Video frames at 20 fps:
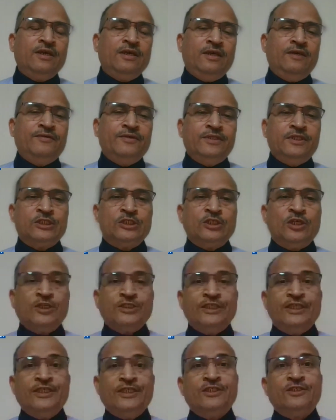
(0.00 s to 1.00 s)
even the
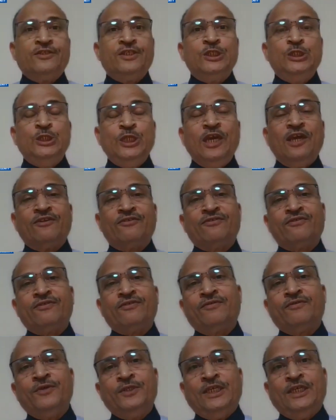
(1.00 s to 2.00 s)
stocks that is on the shelf,
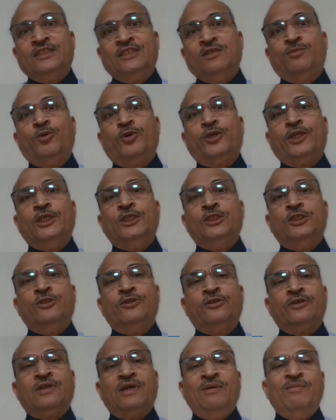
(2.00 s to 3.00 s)
which has the potential
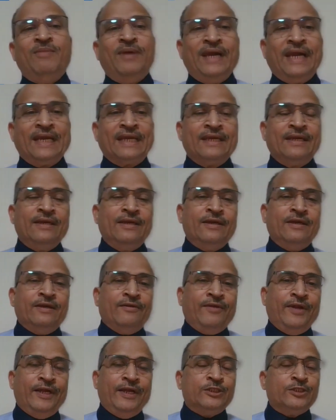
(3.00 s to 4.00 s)
to come back,
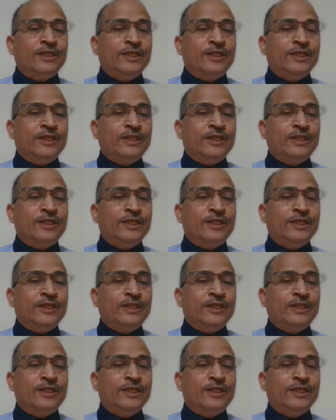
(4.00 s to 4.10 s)
right?